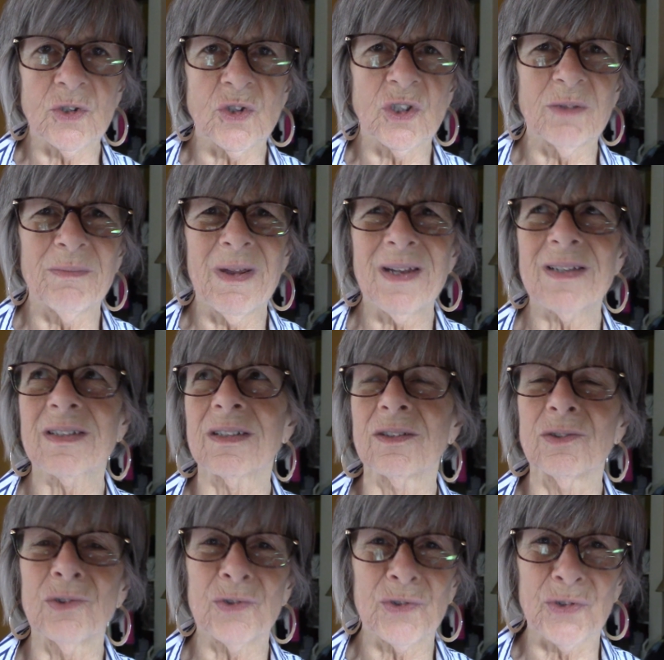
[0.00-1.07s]
She makes it
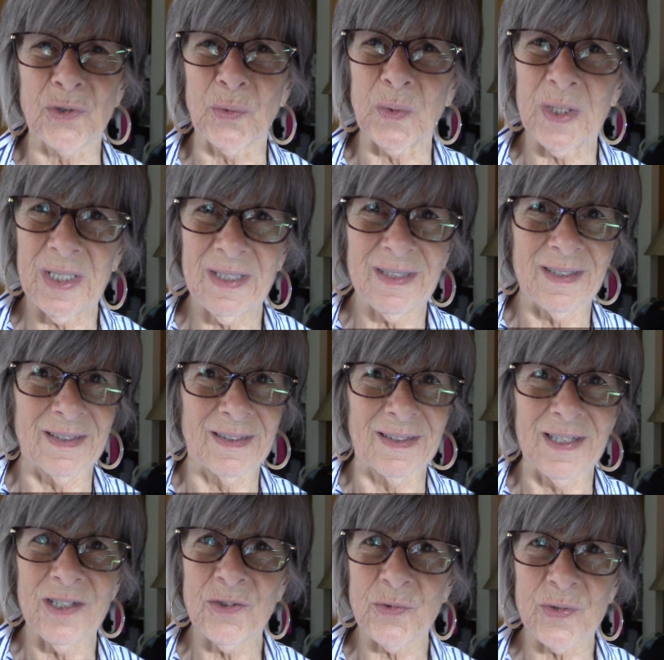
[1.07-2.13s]
look so easy and
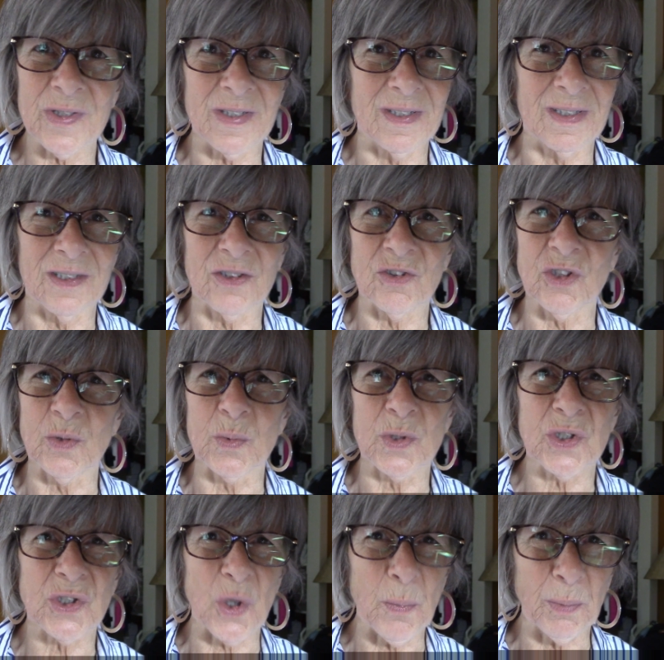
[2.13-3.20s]
interesting, and she
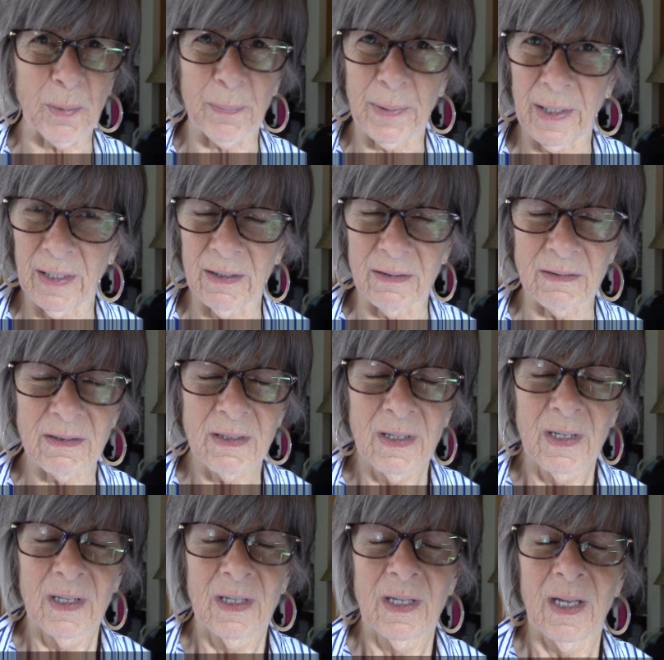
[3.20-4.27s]
was so prepared.
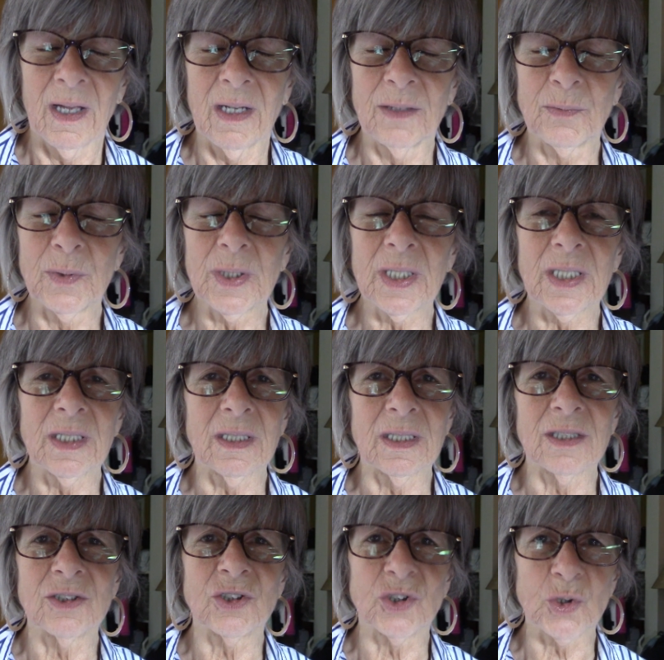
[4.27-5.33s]
I really
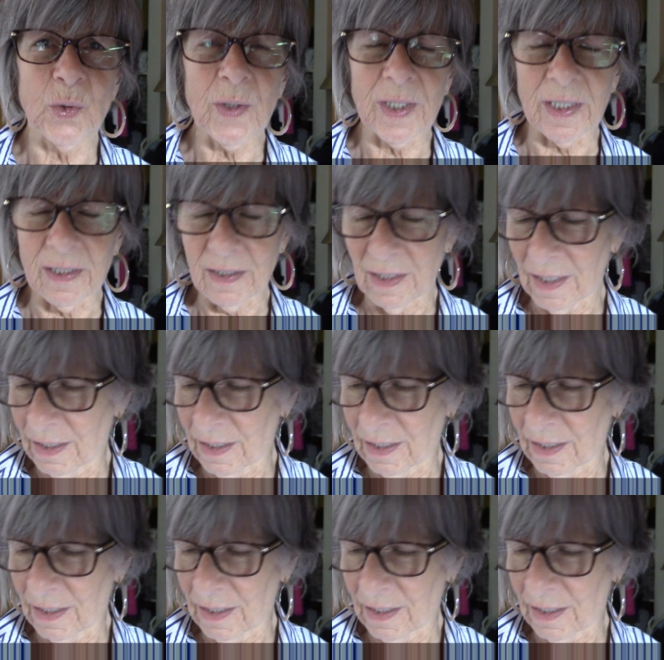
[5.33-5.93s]
enjoyed it.